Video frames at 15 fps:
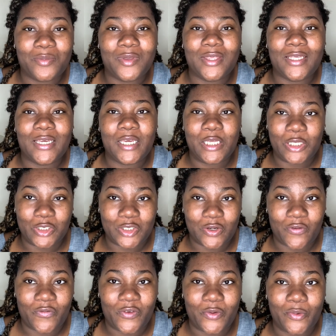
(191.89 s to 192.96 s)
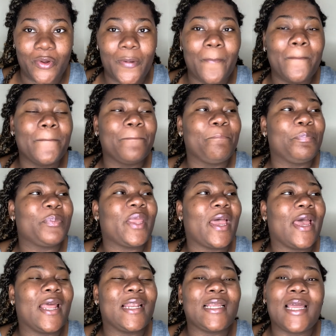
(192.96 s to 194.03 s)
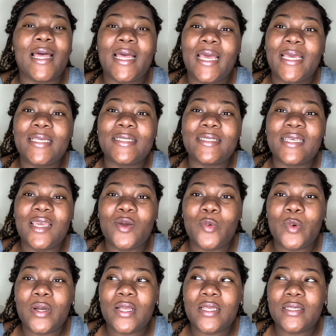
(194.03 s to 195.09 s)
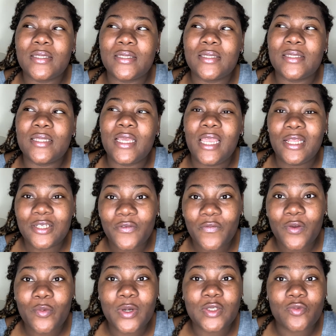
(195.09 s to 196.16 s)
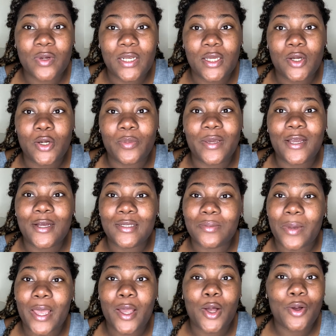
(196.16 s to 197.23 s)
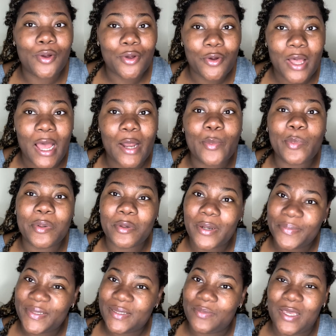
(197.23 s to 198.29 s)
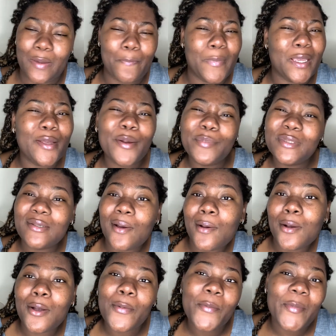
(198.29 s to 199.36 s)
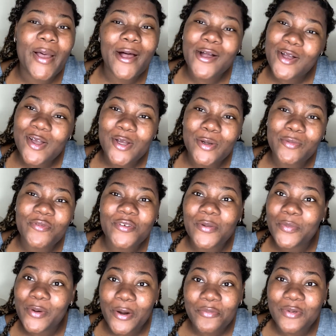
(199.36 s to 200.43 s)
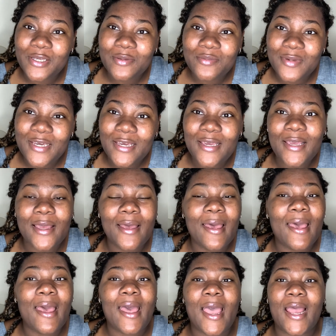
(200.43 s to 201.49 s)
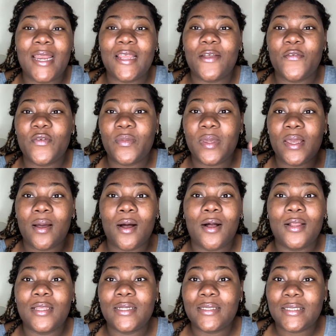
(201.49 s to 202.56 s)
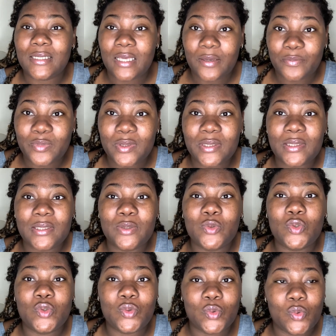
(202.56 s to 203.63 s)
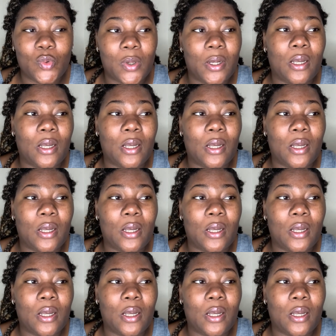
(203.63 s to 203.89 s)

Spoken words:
the interview. And guys, the interview was really good because my uncle had prepped me. Big up to Uncle Malcolm for prepping me and giving me all the tips to